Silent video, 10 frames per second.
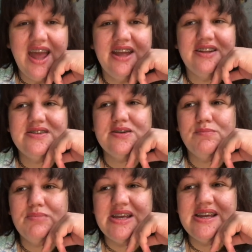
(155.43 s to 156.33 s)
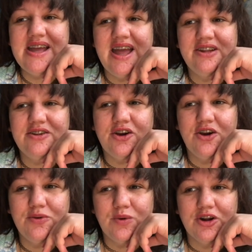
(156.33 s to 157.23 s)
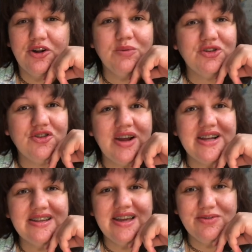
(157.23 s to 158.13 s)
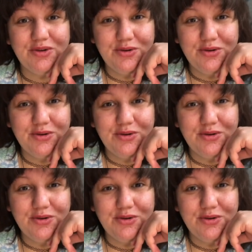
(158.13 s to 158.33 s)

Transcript: And me and a coworker were trying to get